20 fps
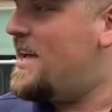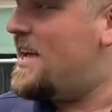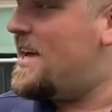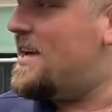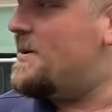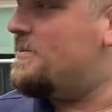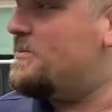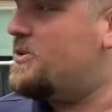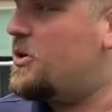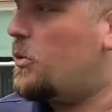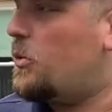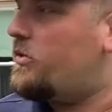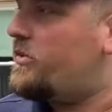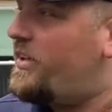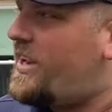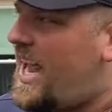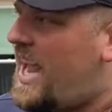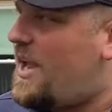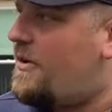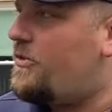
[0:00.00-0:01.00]
So
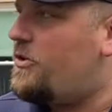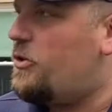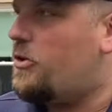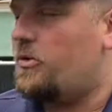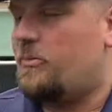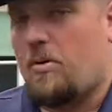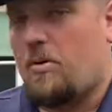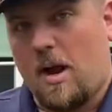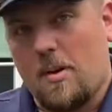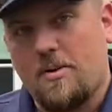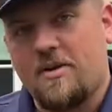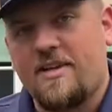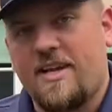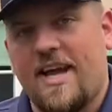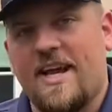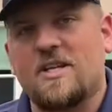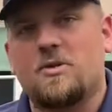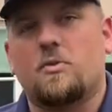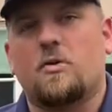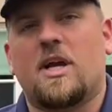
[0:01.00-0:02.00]
today, if you can probably guess,
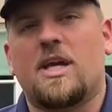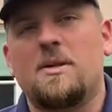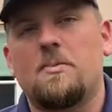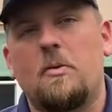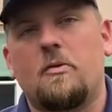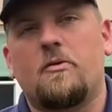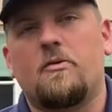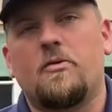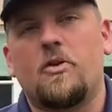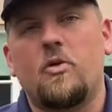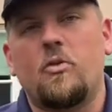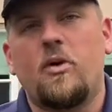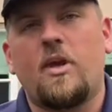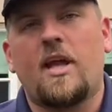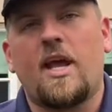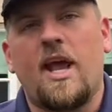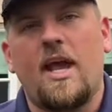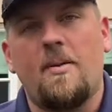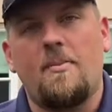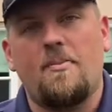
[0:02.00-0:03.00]
we're going to be reviewing
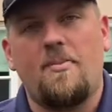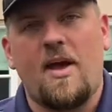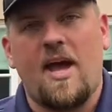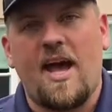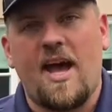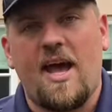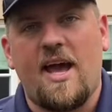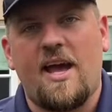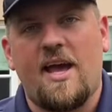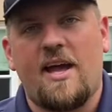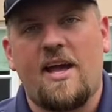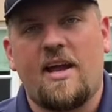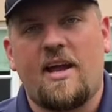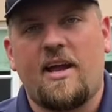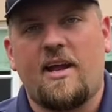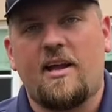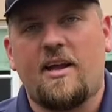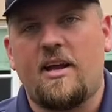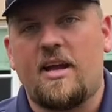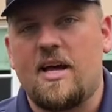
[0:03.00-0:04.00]
a bag,
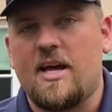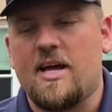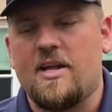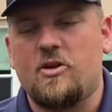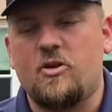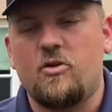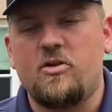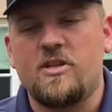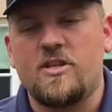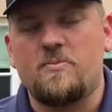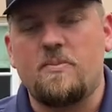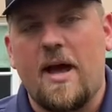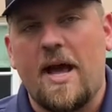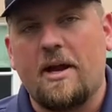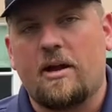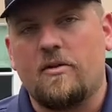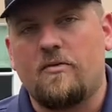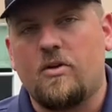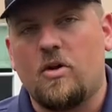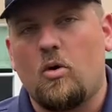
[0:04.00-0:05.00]
doing this bag
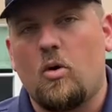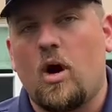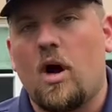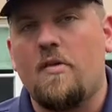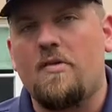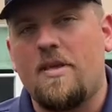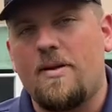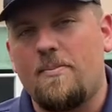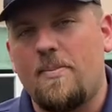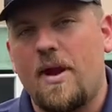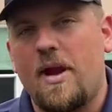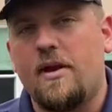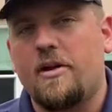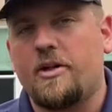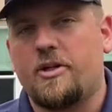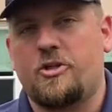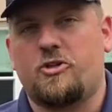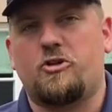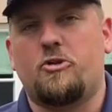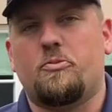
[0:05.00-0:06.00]
review on the
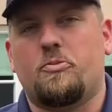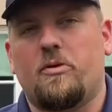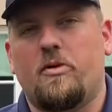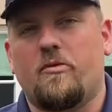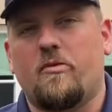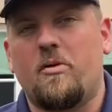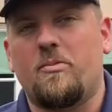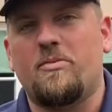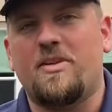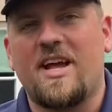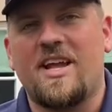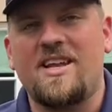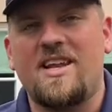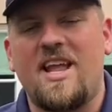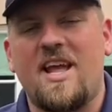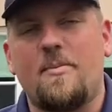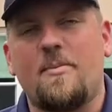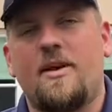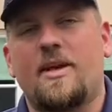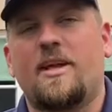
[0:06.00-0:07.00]
Paratrooper from
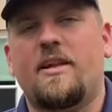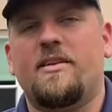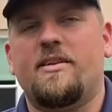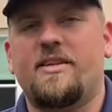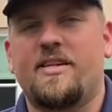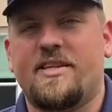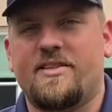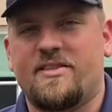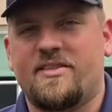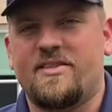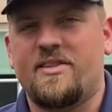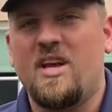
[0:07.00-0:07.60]
Dynamic Discs.